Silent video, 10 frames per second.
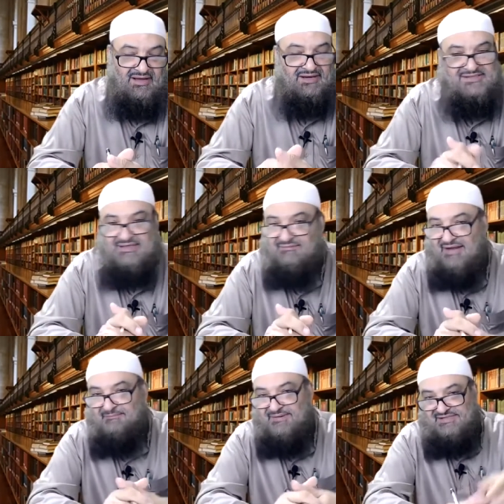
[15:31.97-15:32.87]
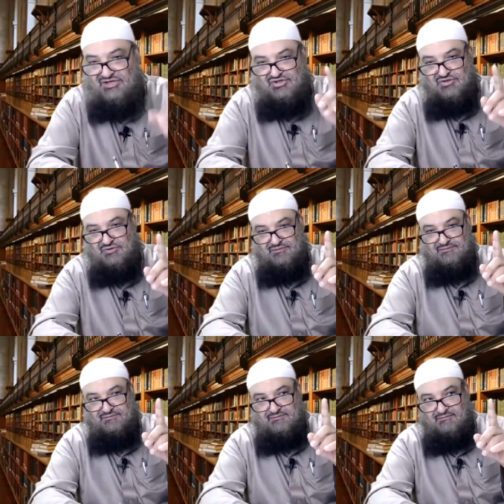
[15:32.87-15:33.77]
And he said to them, I beseech you
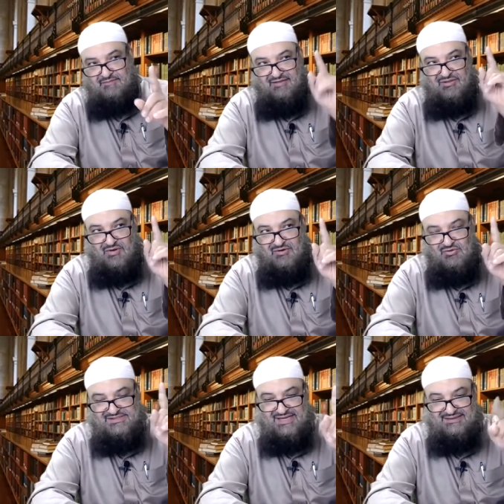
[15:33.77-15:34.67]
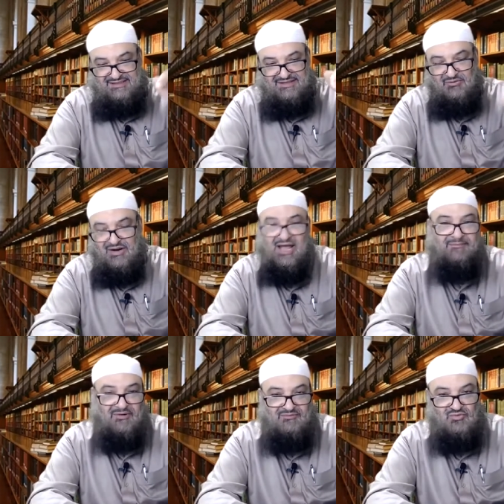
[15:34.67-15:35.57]
by the one who sent the Torah
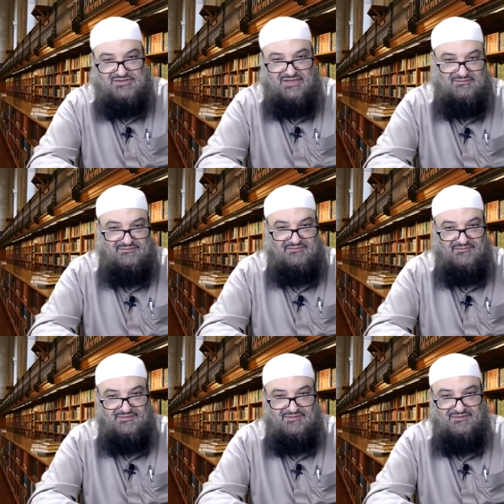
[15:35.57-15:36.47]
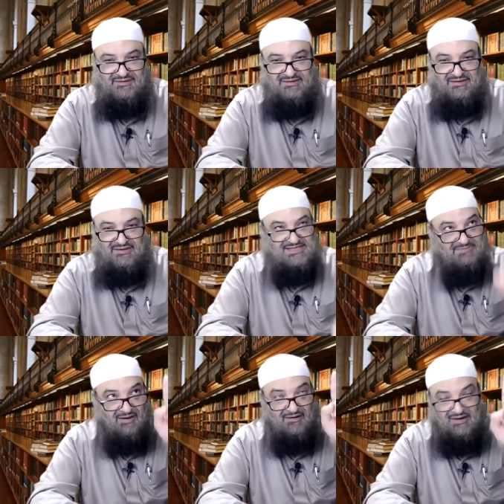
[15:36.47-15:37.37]
upon Musa. This is
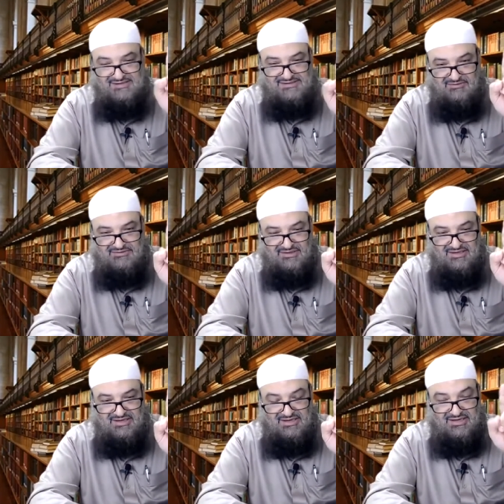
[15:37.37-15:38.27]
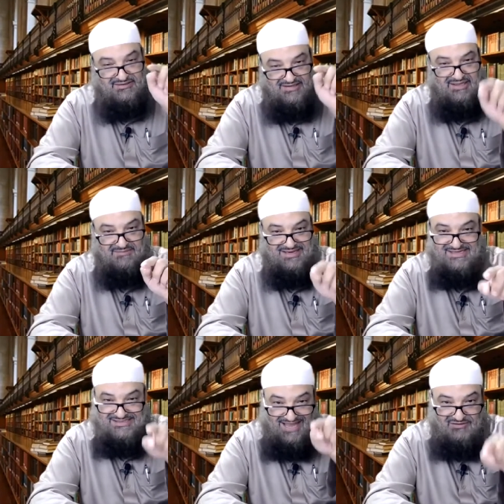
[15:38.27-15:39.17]
by Allah Azza wa Tell me,
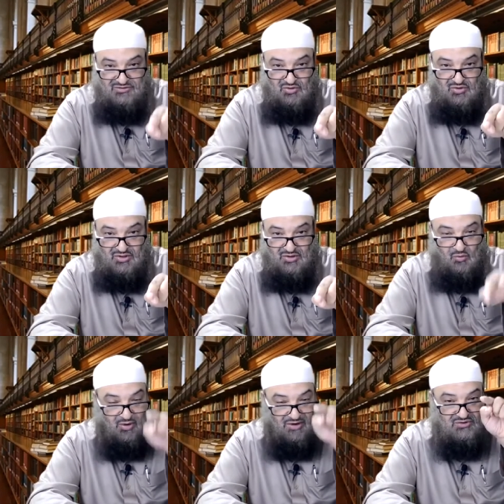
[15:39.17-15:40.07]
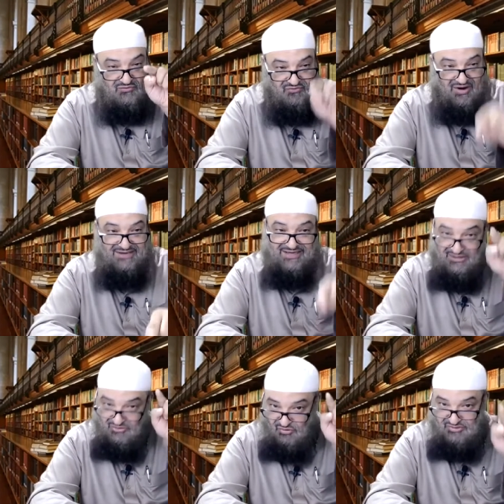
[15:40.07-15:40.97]
is that what you find
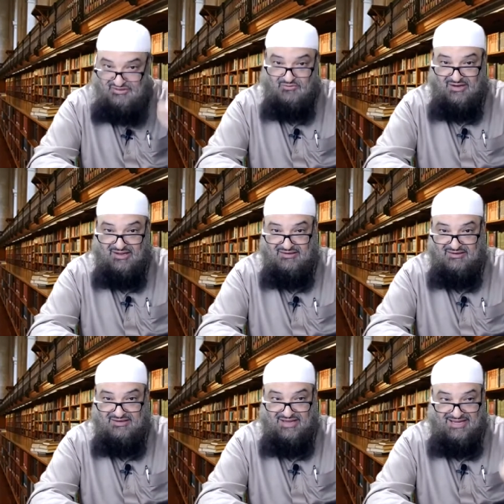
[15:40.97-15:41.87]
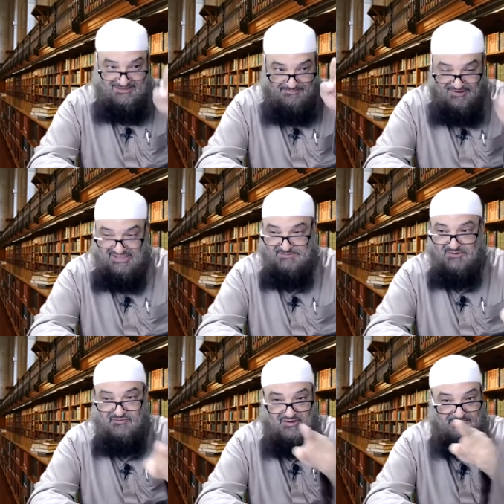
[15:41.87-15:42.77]
in your Torah as a
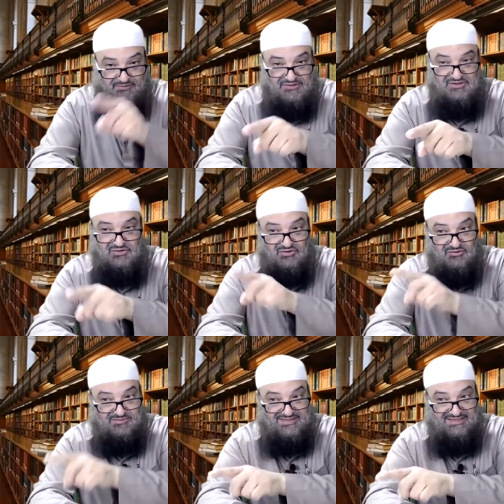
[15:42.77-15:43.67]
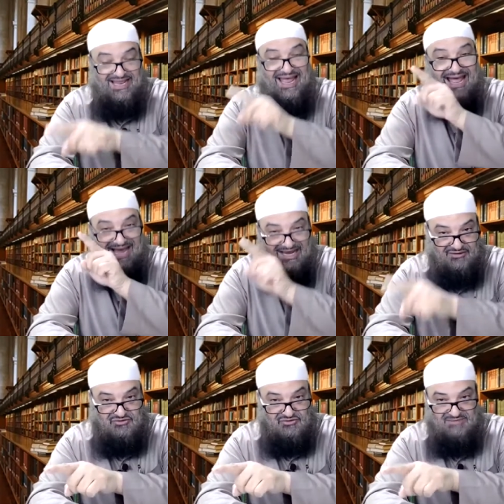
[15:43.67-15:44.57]
punishment for a person who committed
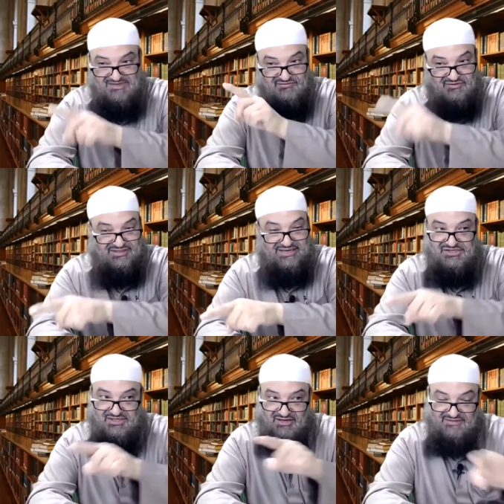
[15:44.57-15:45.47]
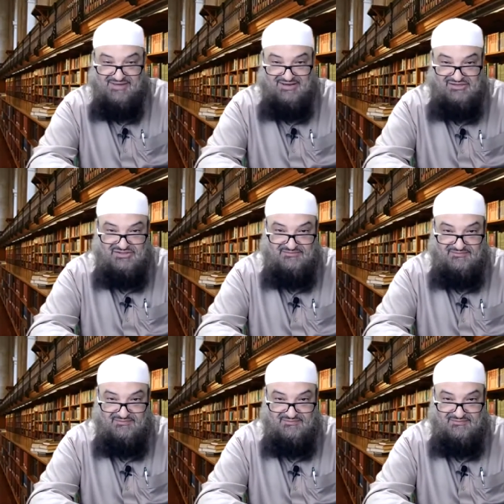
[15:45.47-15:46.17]
adultery, it is fornication after marriage?